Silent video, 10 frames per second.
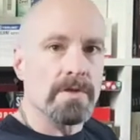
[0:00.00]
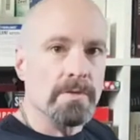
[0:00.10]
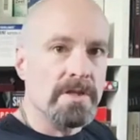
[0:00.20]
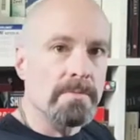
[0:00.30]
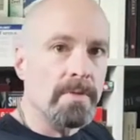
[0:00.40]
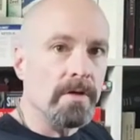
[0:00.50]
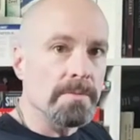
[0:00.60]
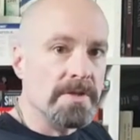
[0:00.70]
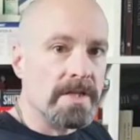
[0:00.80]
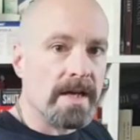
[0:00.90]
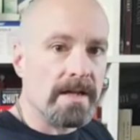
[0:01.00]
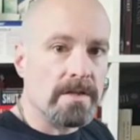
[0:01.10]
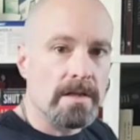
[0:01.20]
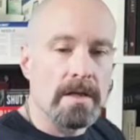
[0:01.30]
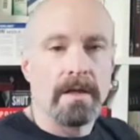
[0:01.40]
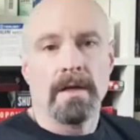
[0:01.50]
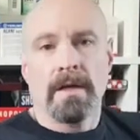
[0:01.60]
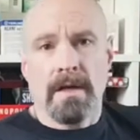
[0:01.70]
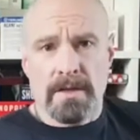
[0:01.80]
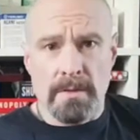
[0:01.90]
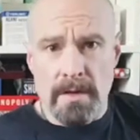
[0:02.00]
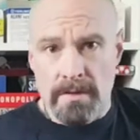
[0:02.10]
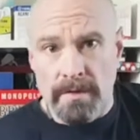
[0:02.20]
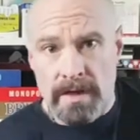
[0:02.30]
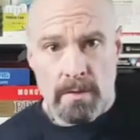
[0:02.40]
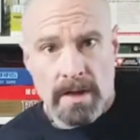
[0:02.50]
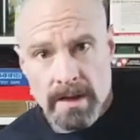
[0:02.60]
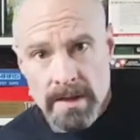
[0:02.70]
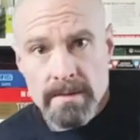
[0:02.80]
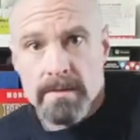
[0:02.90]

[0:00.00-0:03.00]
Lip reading: which the bulbs attach. So we'll go through very quickly.